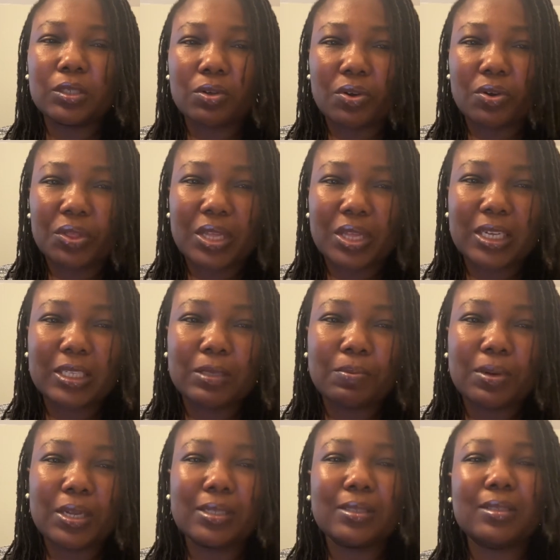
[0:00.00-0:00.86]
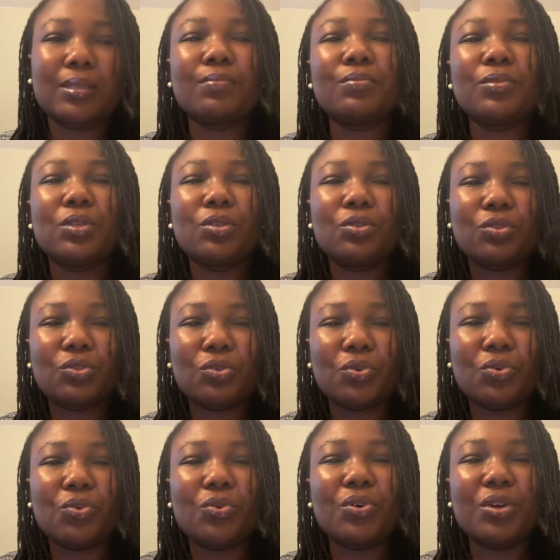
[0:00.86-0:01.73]
or that place.
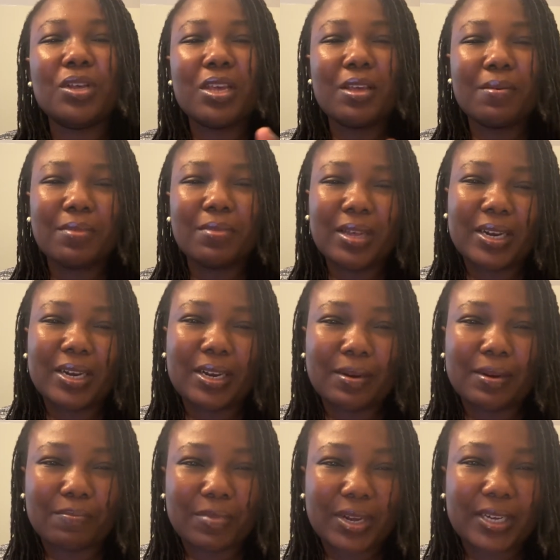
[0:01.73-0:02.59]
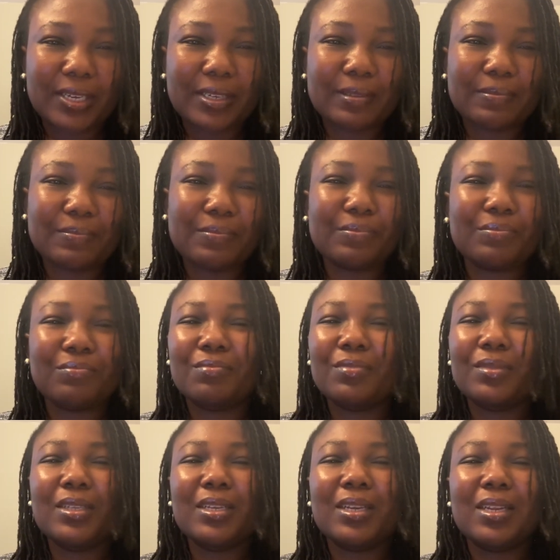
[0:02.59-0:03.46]
So keep that in mind.
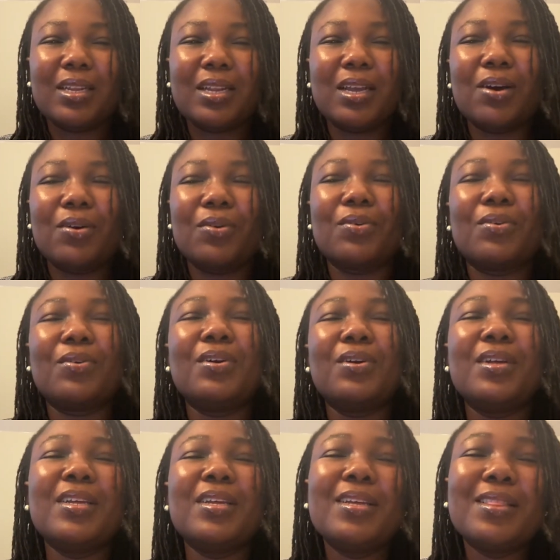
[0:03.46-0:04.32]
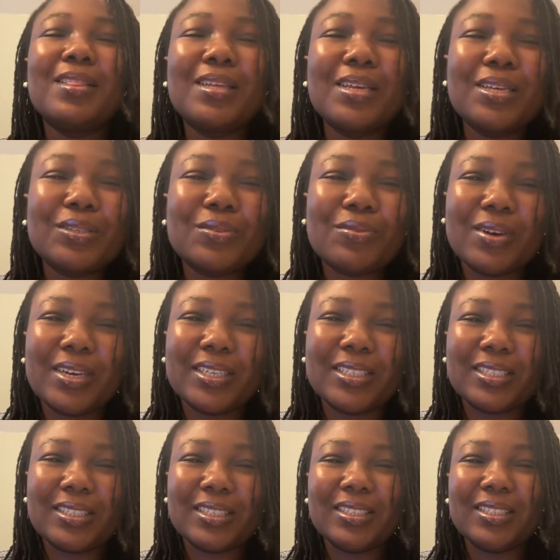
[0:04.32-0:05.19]
Now, these
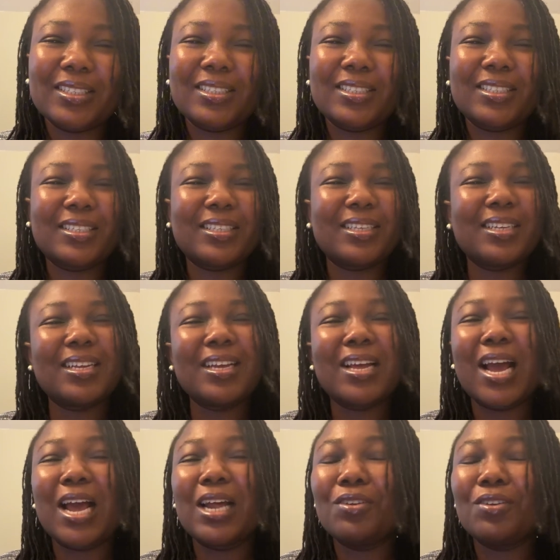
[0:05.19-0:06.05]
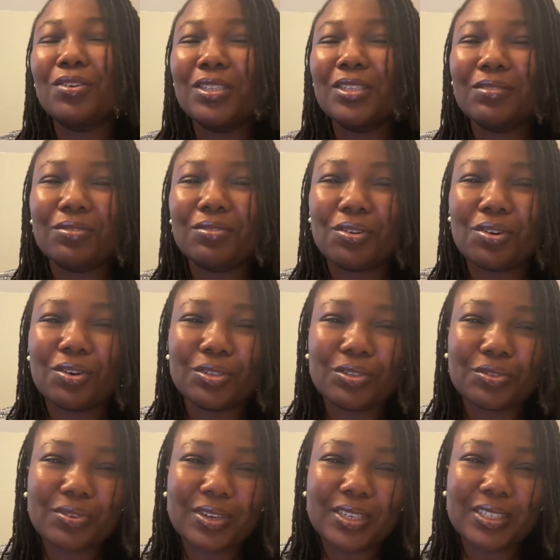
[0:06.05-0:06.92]
questions are not
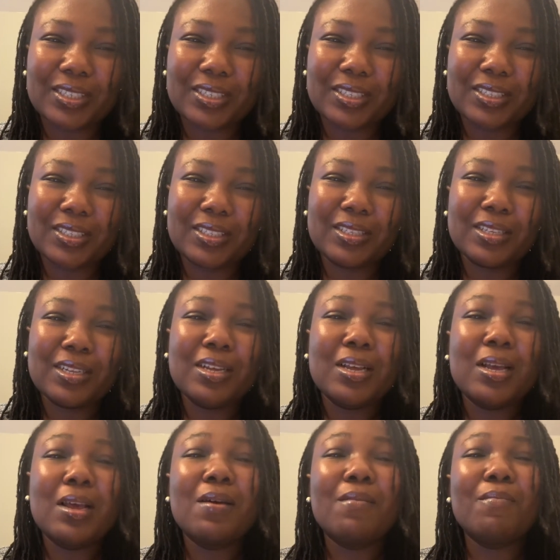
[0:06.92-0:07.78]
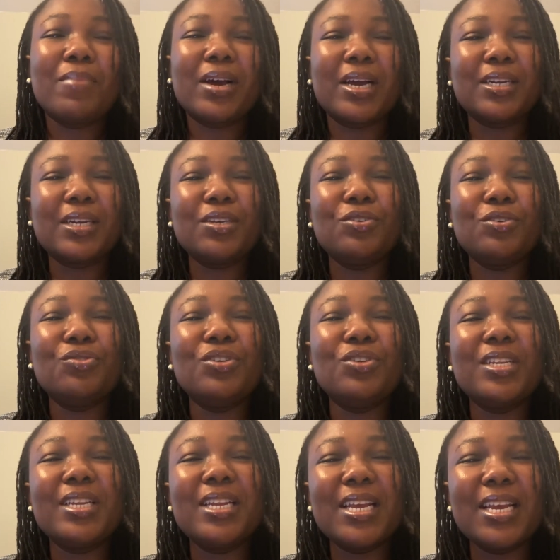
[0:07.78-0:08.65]
difficult questions, but you
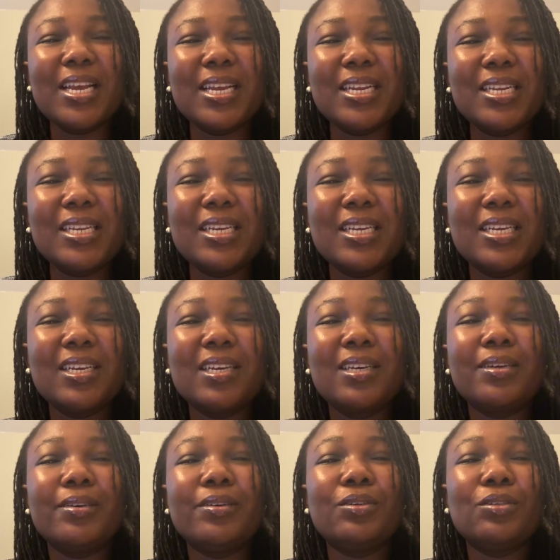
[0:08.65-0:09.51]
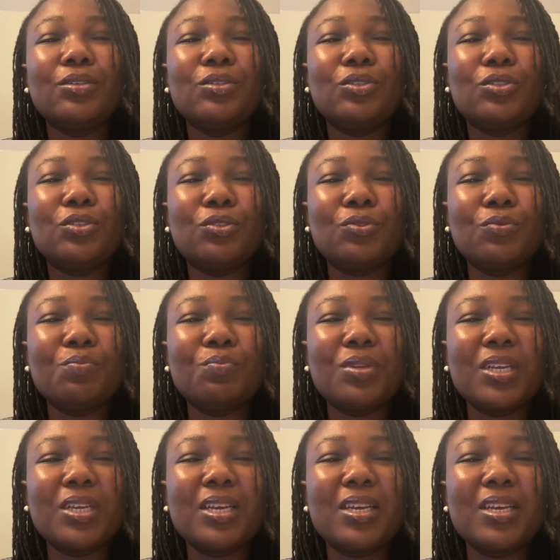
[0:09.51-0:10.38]
need to
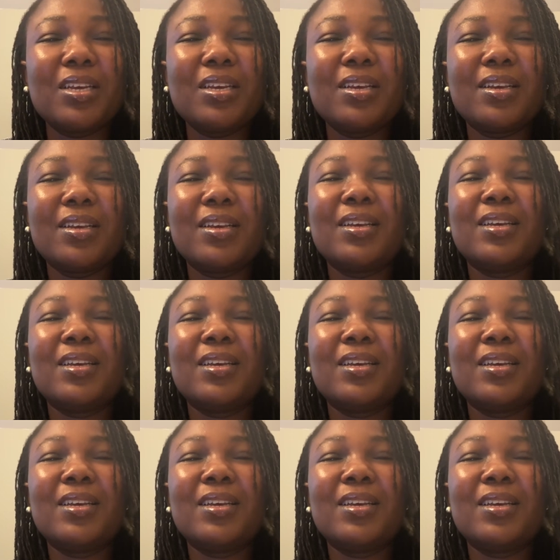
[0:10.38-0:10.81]
be